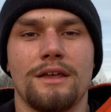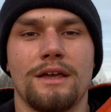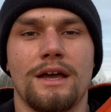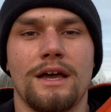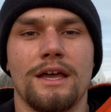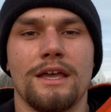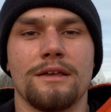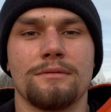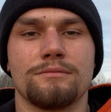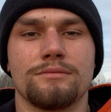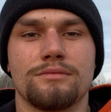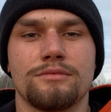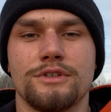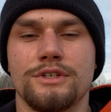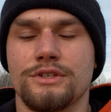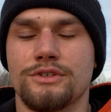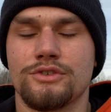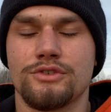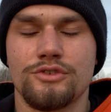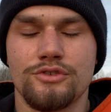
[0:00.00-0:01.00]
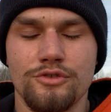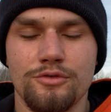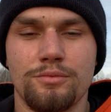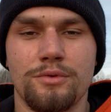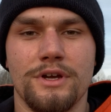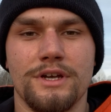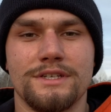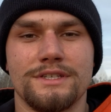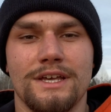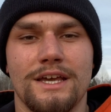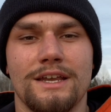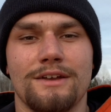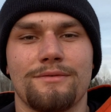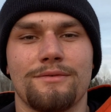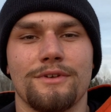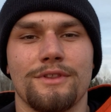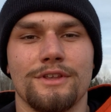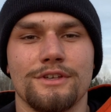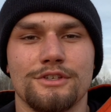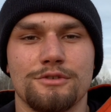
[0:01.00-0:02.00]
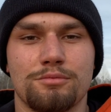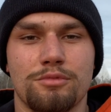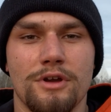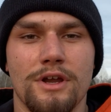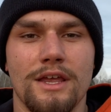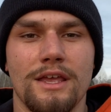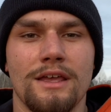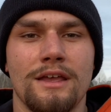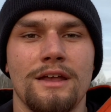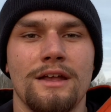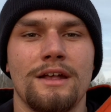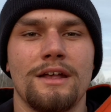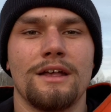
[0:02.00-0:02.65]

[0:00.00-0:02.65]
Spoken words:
I am just super excited for the spring.